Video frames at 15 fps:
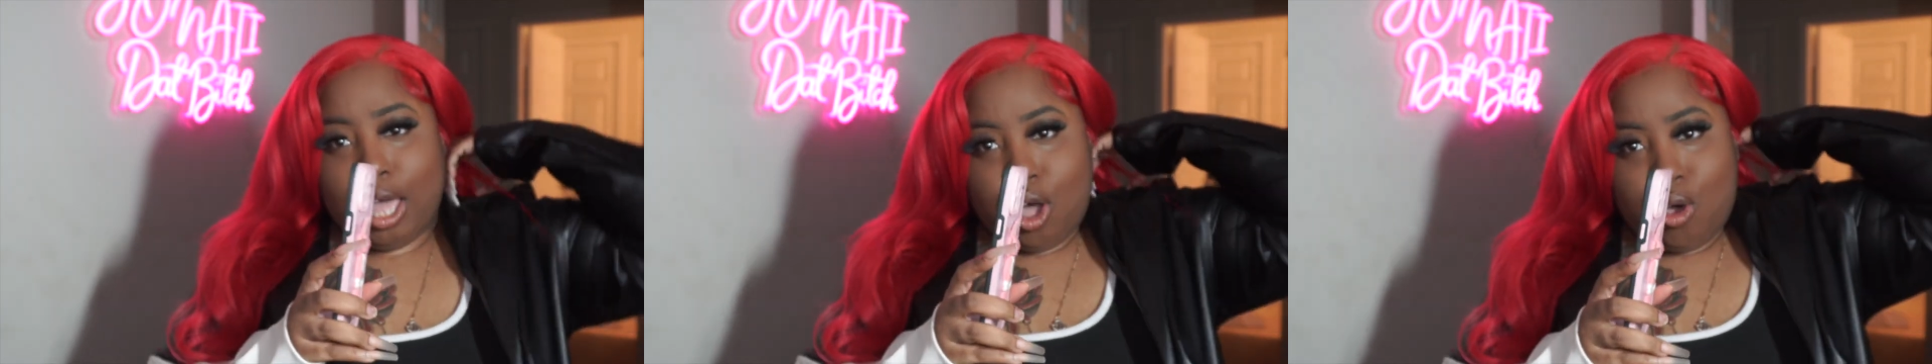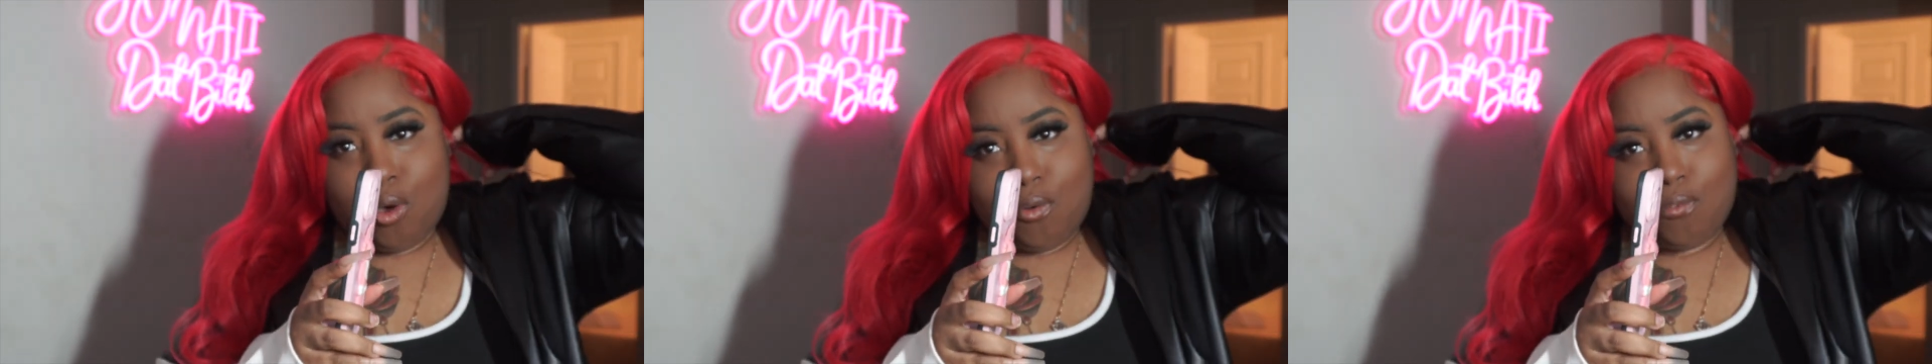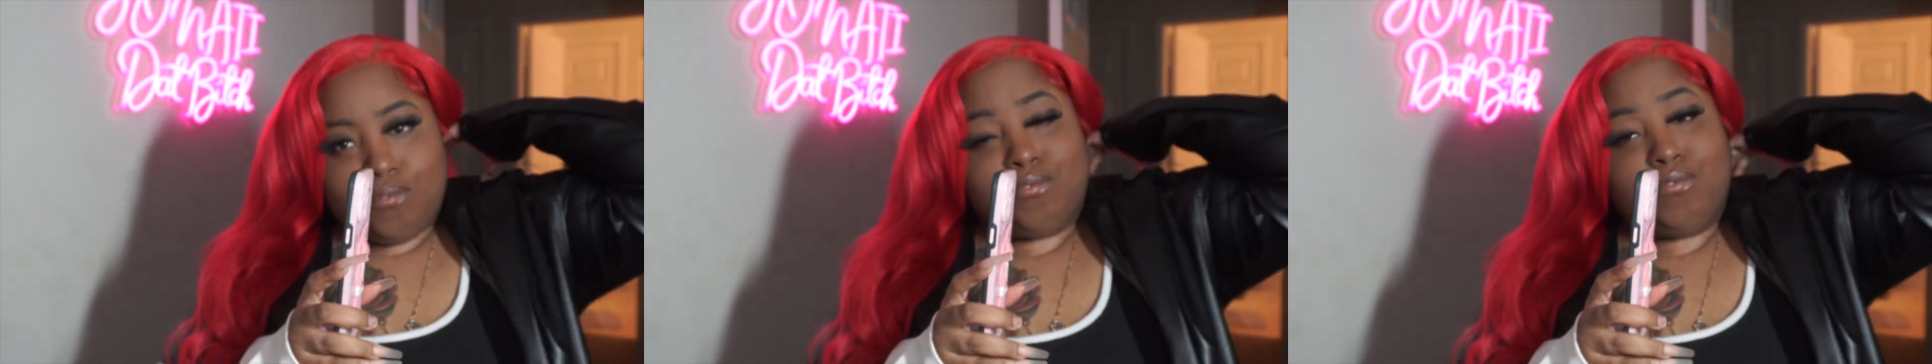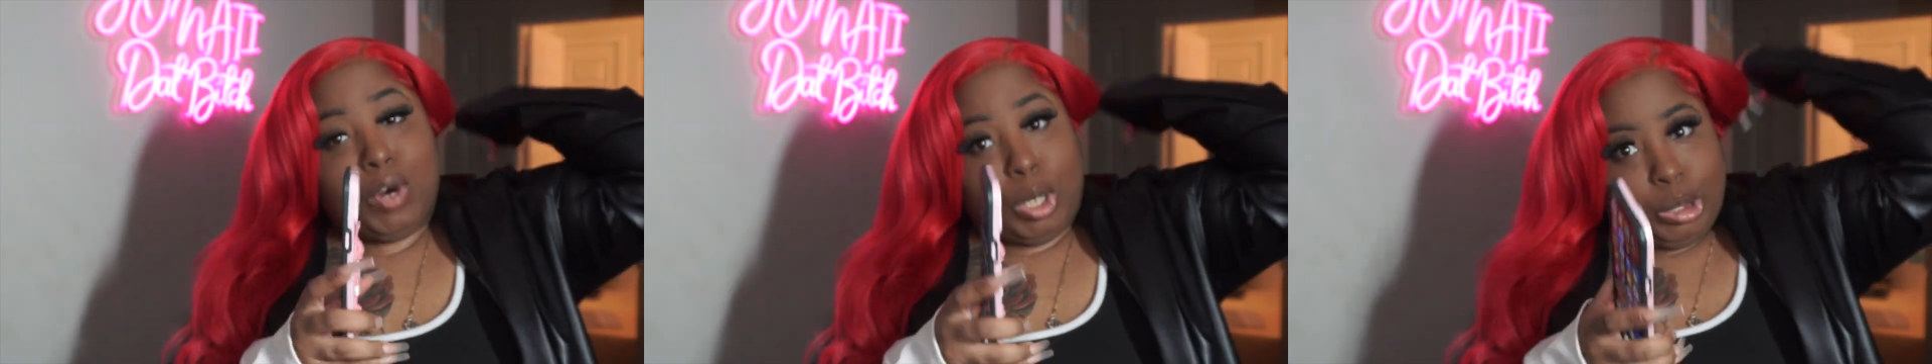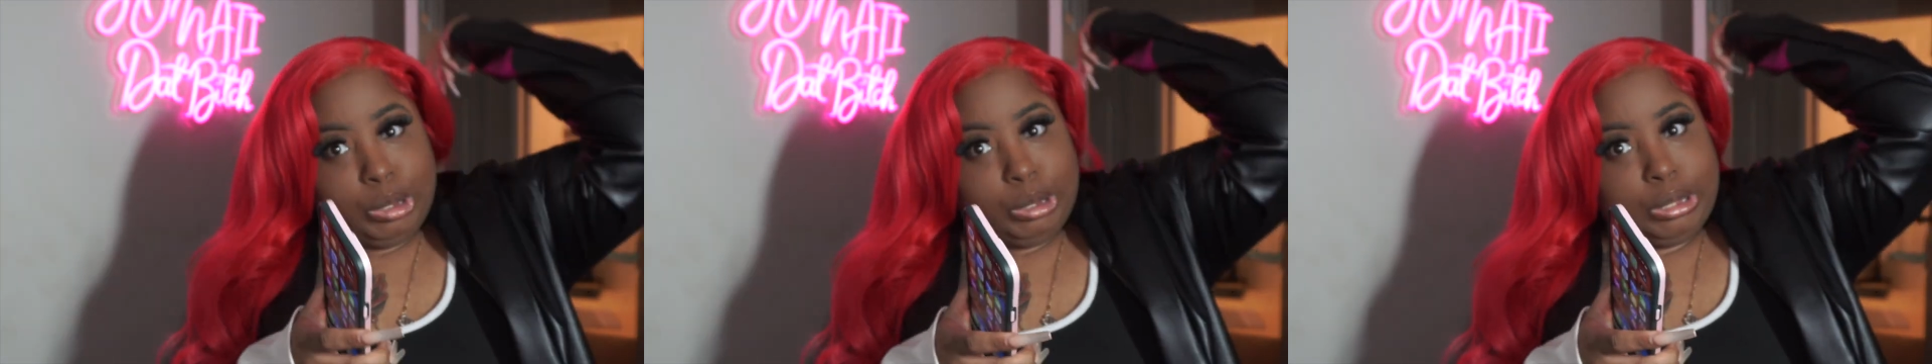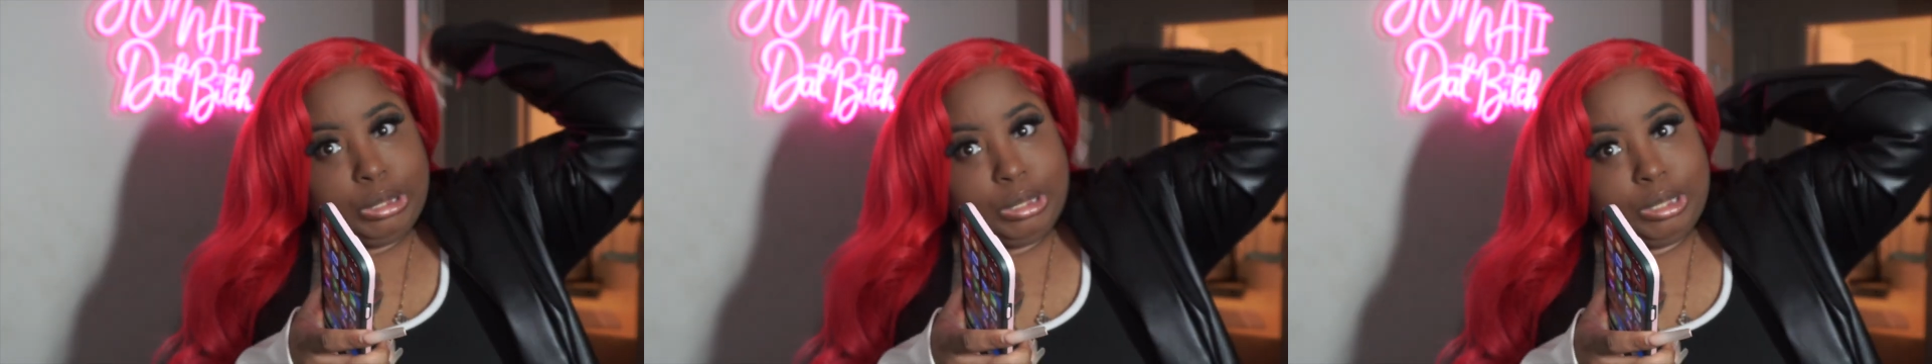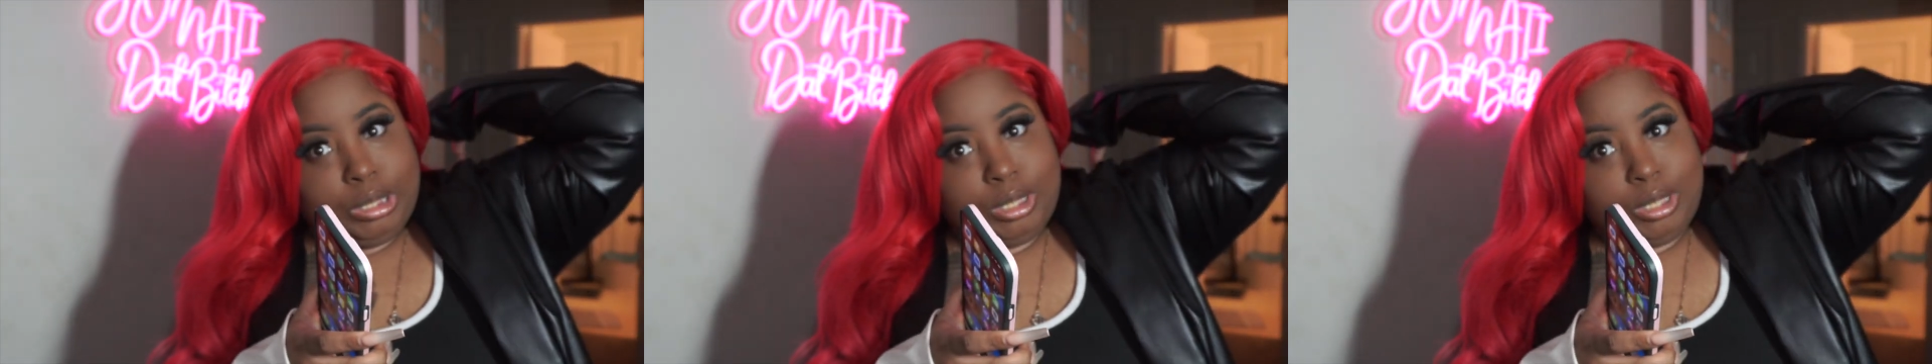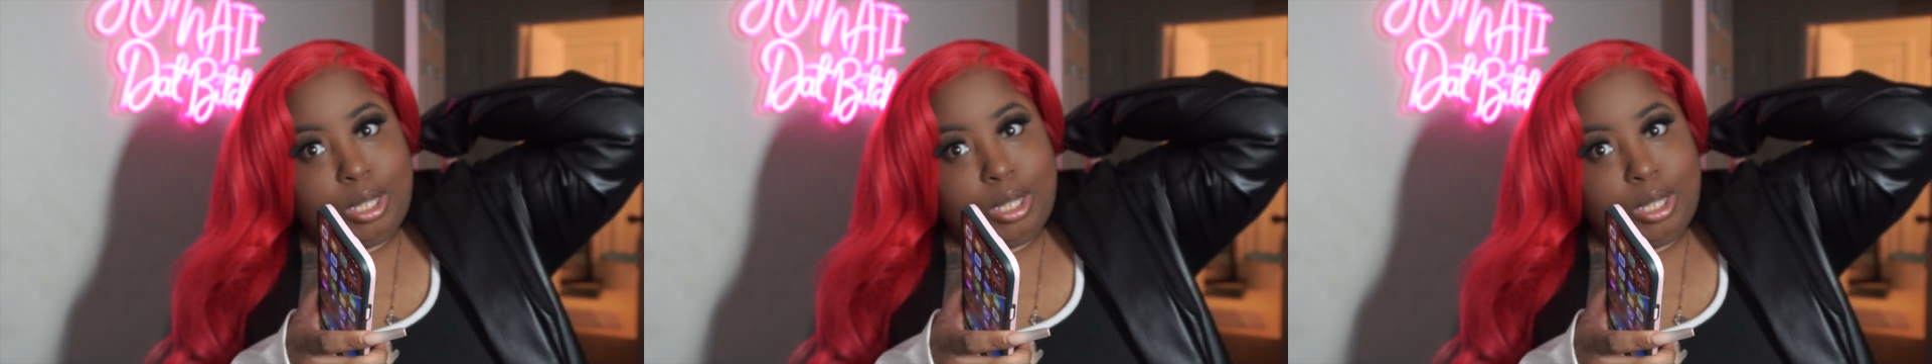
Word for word: own verses,